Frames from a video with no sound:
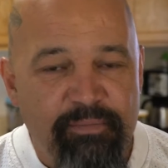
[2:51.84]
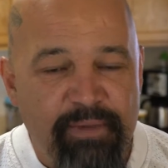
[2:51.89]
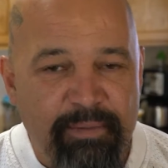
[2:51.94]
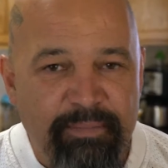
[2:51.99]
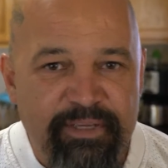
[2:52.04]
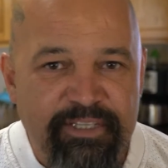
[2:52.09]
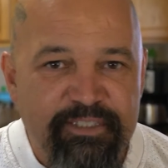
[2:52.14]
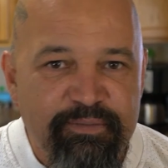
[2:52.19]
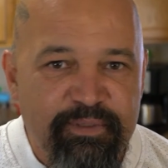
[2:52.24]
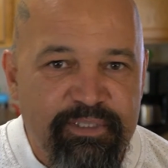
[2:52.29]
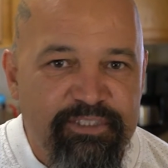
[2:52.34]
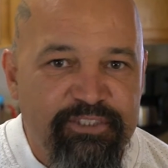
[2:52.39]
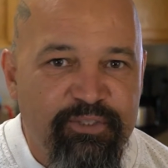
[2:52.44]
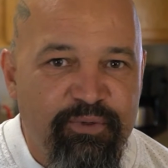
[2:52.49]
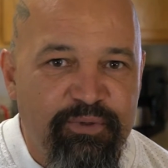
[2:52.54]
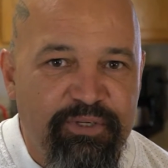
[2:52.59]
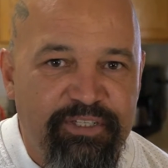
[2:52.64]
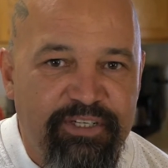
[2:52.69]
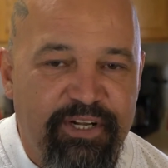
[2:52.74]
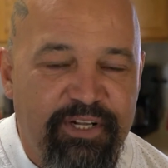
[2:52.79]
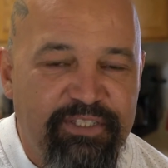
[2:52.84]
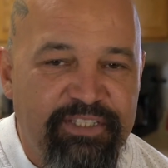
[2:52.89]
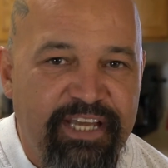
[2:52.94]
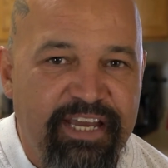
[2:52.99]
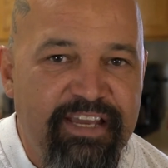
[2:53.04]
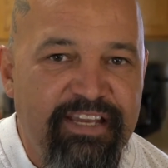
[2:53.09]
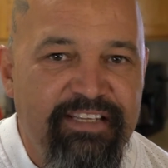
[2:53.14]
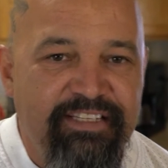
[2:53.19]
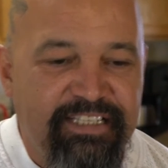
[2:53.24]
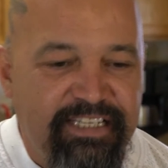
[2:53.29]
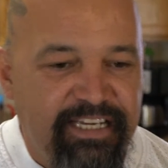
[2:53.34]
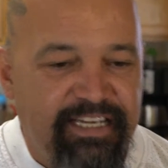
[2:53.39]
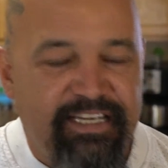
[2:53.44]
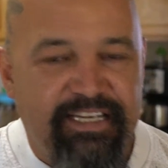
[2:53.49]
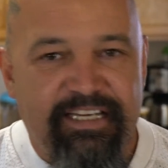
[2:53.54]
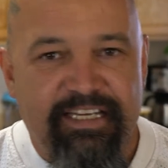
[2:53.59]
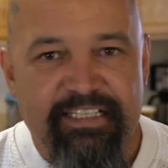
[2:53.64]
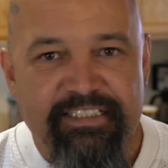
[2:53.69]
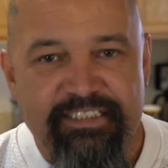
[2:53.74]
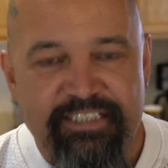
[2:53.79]
my beans have been soaking all night,
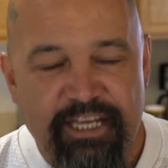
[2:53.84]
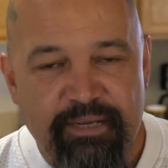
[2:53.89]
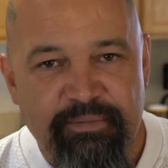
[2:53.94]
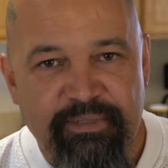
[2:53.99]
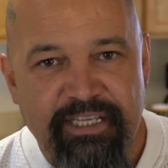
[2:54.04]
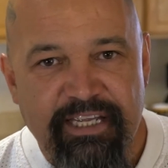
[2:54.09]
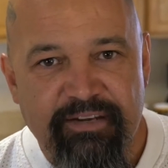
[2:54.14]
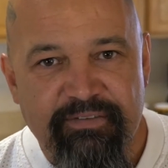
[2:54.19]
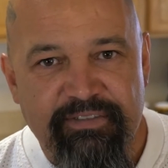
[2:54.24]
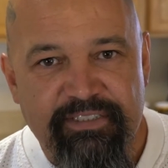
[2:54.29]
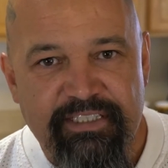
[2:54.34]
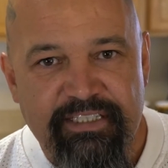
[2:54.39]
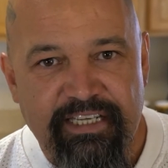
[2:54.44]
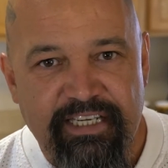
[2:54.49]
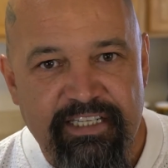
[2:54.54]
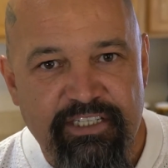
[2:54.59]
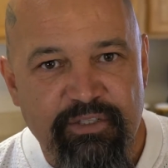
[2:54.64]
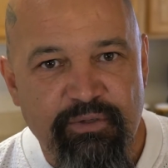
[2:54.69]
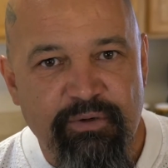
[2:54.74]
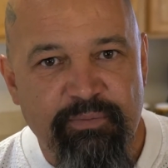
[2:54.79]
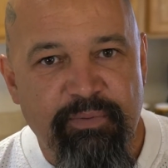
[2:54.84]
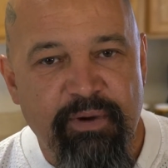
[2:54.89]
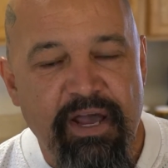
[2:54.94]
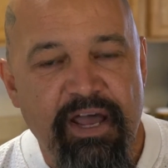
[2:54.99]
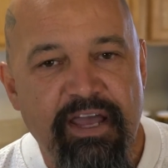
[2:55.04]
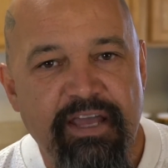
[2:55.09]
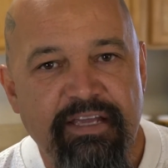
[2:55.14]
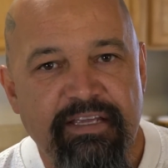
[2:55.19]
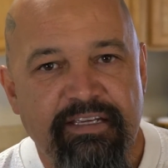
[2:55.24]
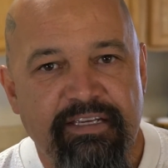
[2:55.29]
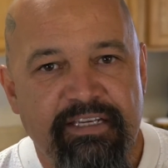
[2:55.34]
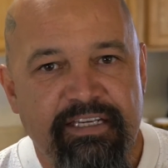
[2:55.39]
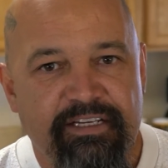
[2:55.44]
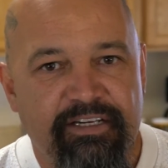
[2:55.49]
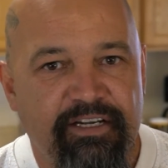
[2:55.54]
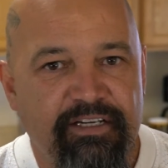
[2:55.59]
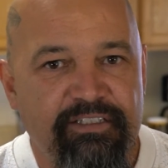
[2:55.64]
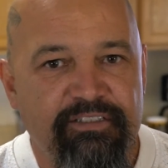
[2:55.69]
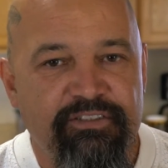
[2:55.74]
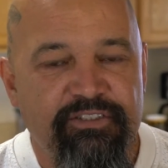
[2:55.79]
and it's time to get everything into a pot
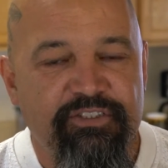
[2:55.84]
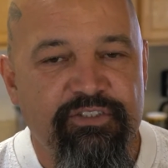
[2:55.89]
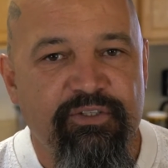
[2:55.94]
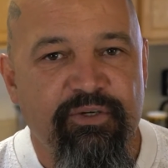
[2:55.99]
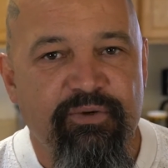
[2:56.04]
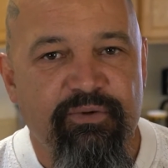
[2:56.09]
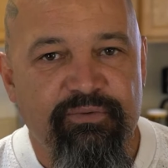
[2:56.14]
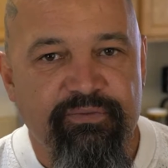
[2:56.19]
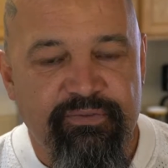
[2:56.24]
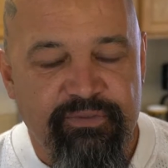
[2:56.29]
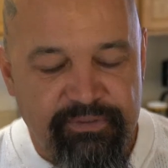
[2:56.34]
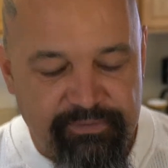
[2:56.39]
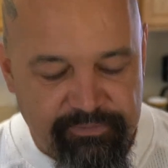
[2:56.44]
and onto the stove.